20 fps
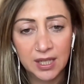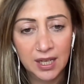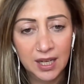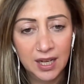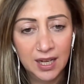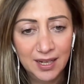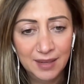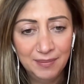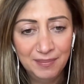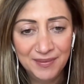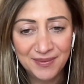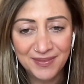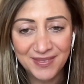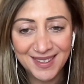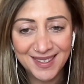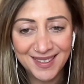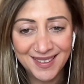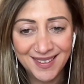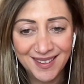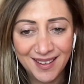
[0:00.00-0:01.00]

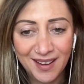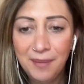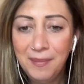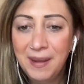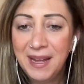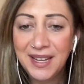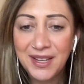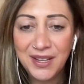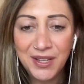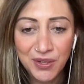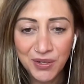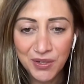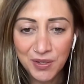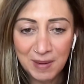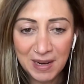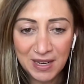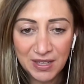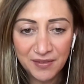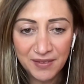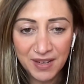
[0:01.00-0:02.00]
I make a huge
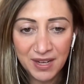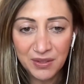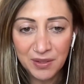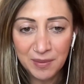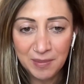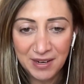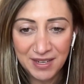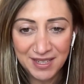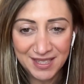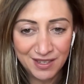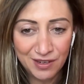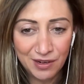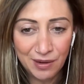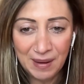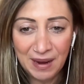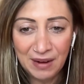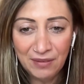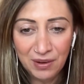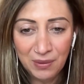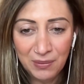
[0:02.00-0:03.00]
batch of elderberry syrup
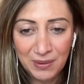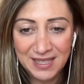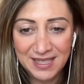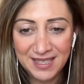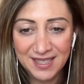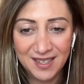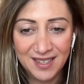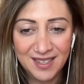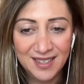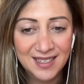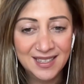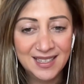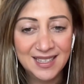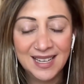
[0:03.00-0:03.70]
every winter,